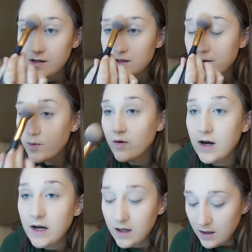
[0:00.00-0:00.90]

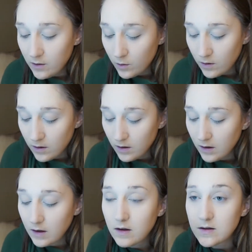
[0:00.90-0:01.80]
separated
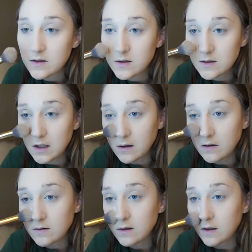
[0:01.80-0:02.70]
or
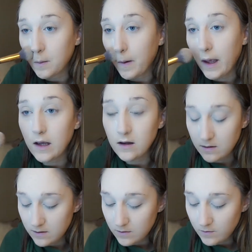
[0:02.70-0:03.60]
settles into my
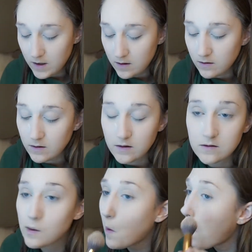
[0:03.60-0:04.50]
wrinkles